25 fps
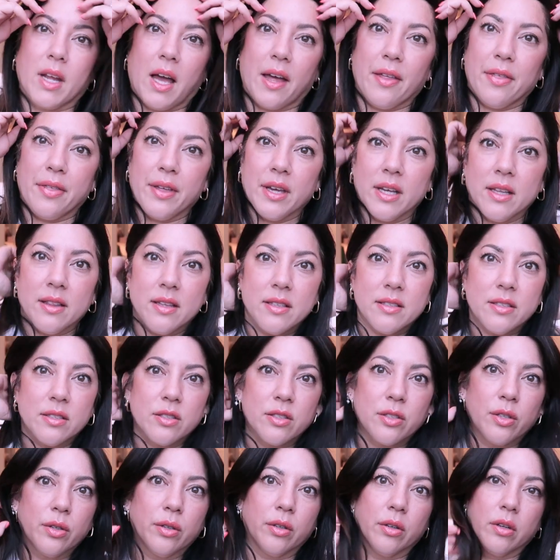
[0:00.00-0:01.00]
I think this
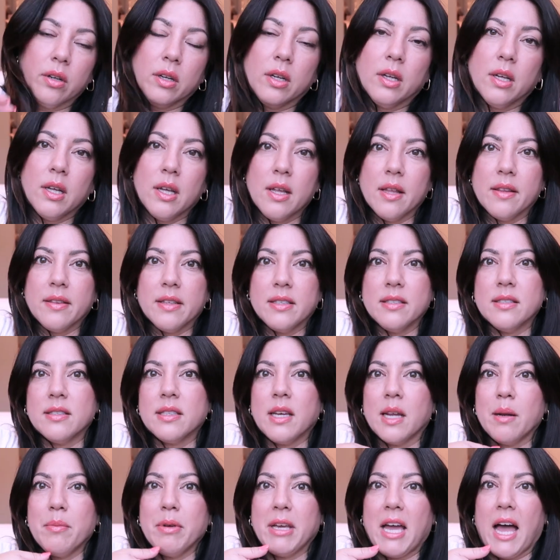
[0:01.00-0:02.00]
is good. This is
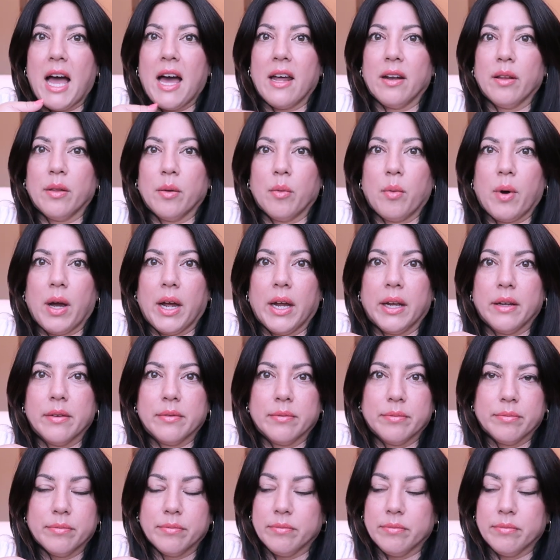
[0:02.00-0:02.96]
gonna be out of the way.